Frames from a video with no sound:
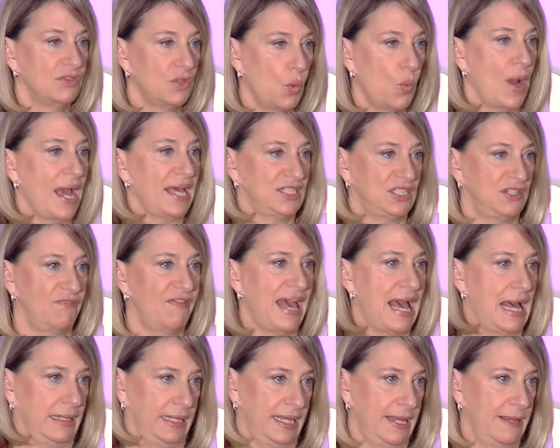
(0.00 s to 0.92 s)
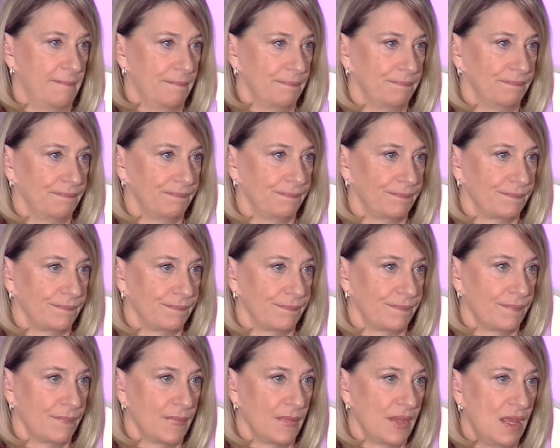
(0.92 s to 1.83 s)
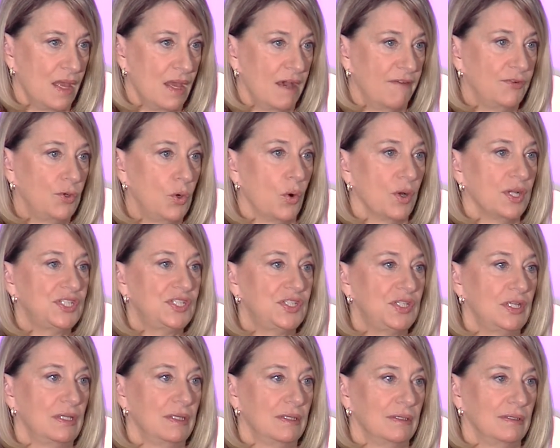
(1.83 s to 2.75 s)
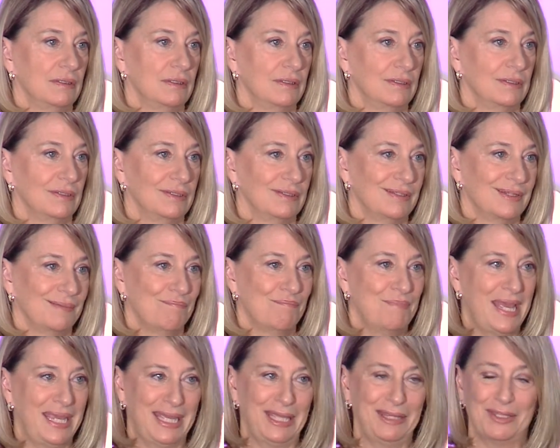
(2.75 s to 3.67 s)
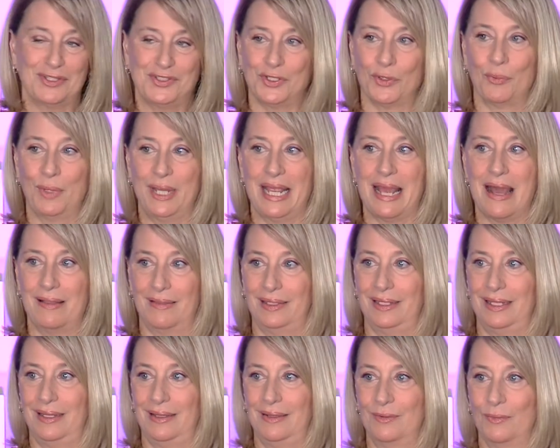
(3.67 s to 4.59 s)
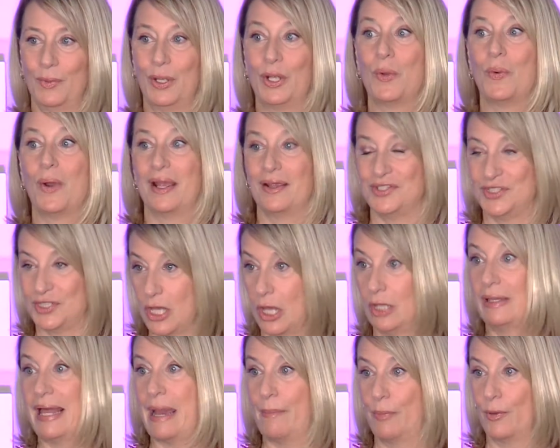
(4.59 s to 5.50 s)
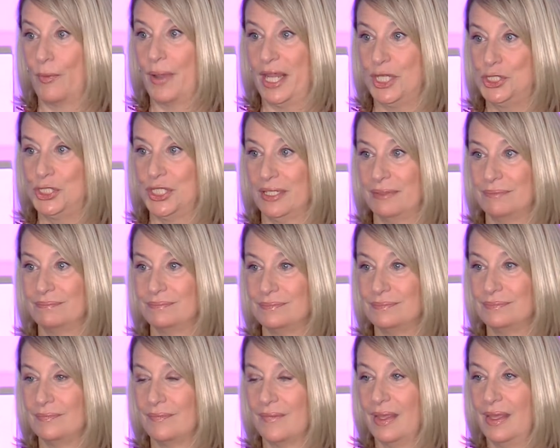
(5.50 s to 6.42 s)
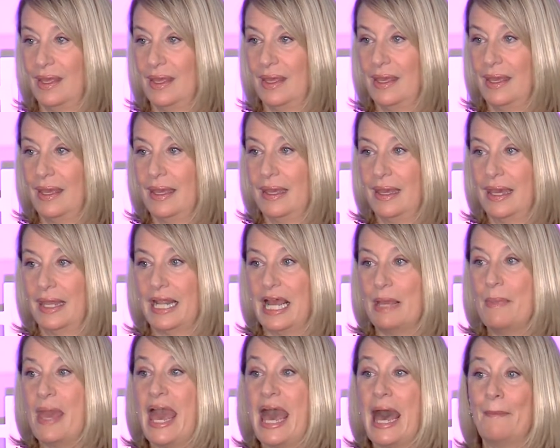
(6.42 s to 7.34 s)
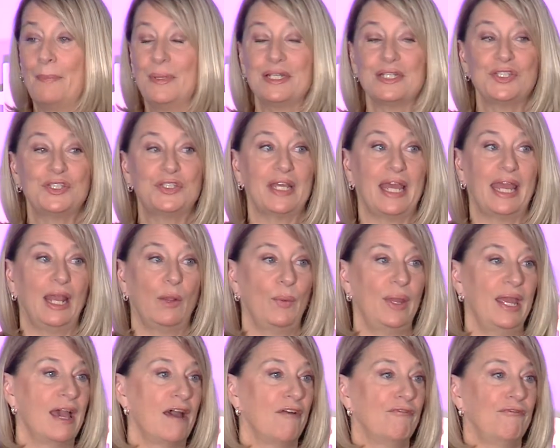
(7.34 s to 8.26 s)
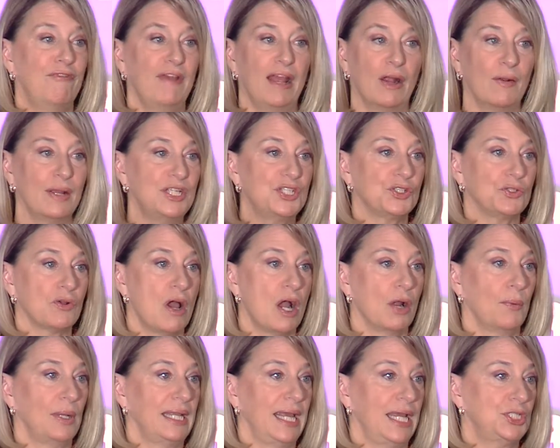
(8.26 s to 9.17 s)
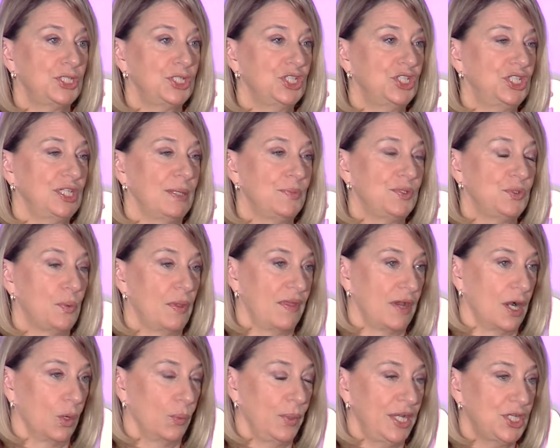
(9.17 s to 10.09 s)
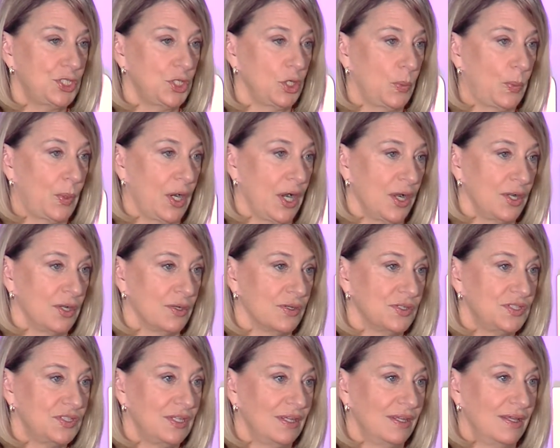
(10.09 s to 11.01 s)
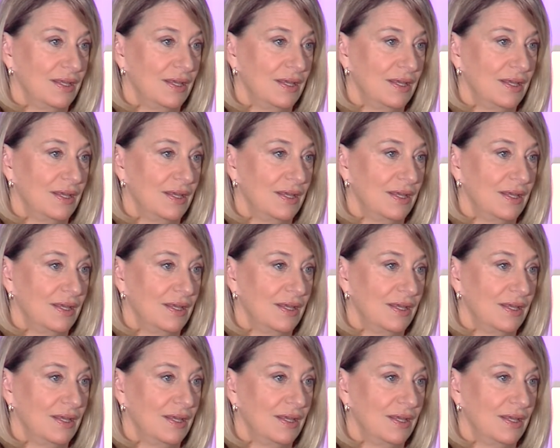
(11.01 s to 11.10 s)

the West Valley. Of course, making this a reality requires collaboration. And I'm happy to say we have very strong relationships with our regional partners.